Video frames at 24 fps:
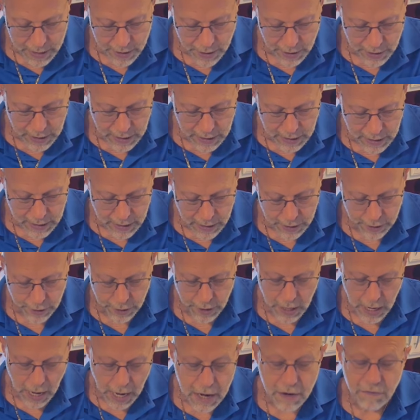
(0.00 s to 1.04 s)
you can get your
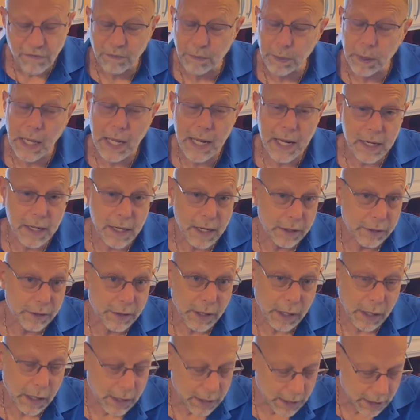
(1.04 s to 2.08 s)
knife blade in
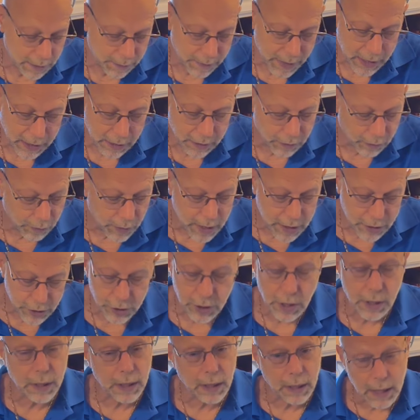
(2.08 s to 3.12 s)
there and make the rest
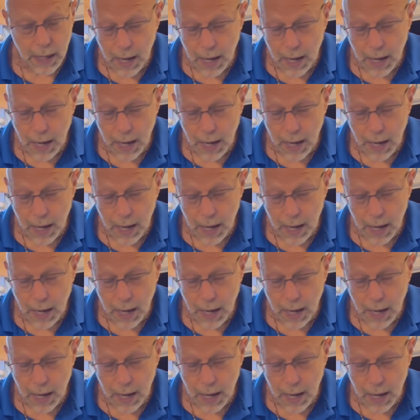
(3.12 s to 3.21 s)
of the